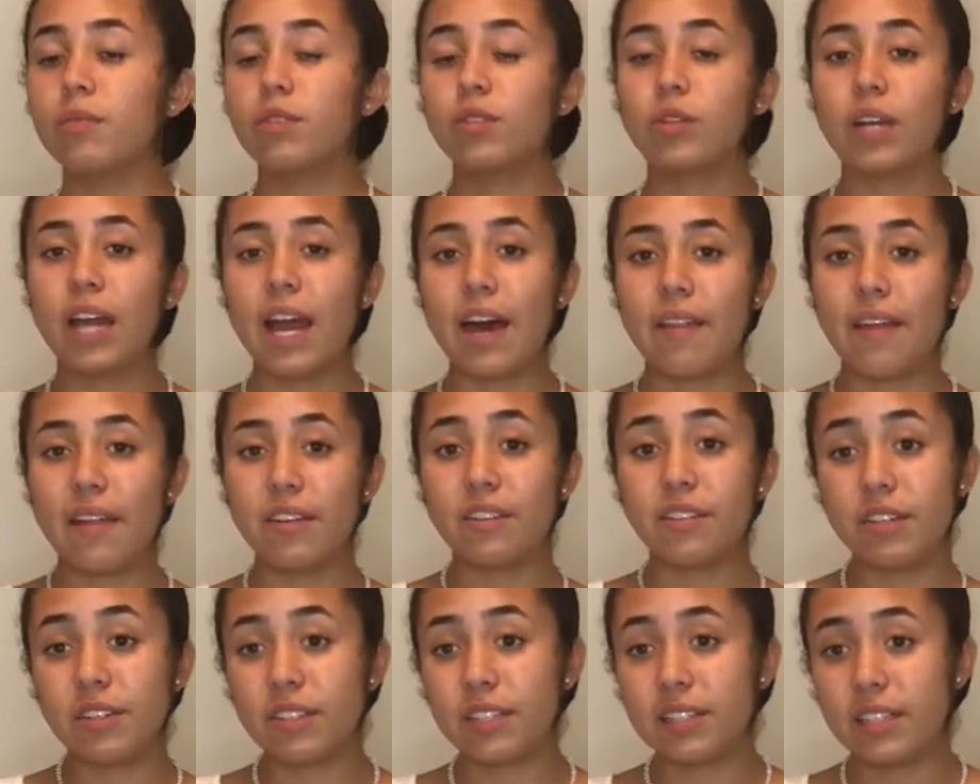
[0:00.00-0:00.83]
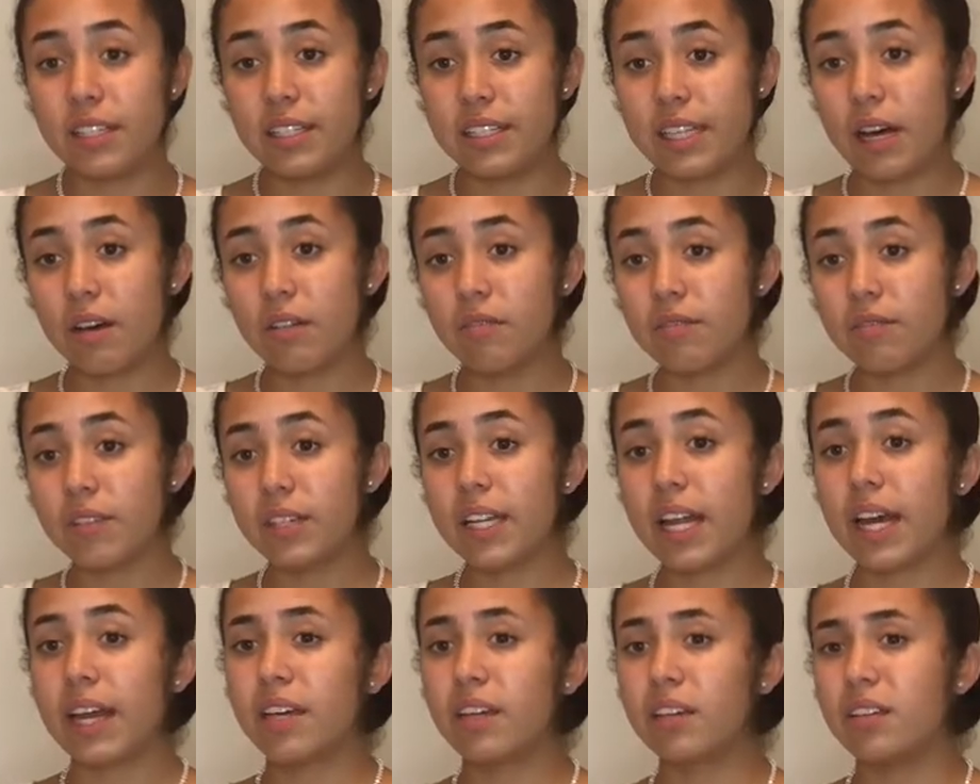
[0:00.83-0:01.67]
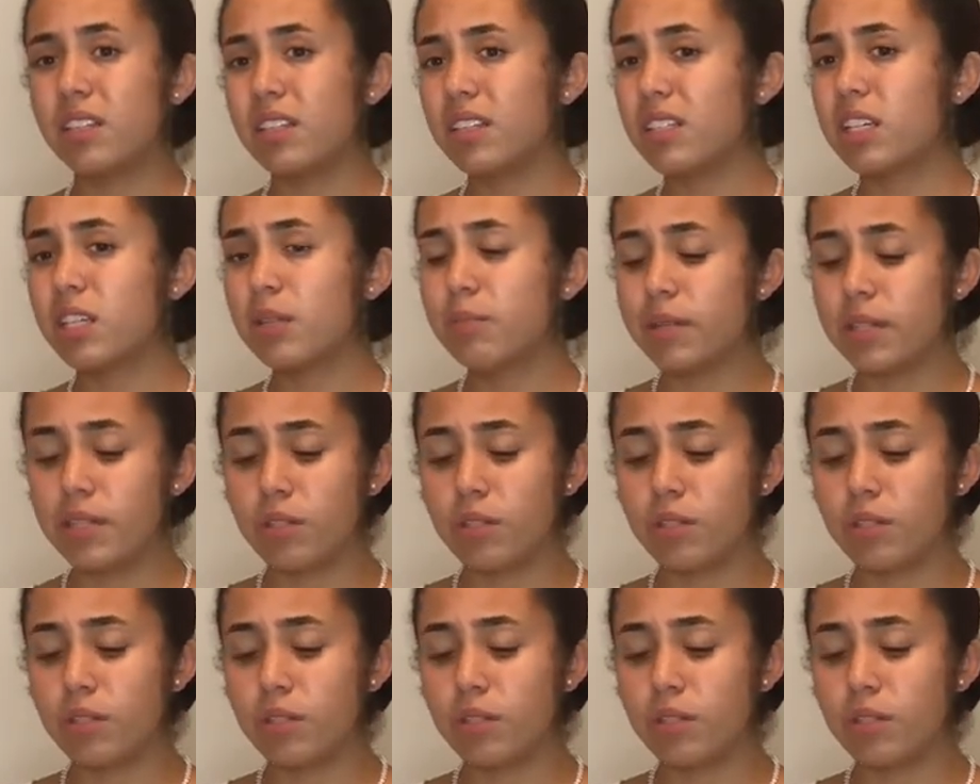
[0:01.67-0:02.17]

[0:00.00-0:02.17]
so yeah, there's this outfit. I could, this could be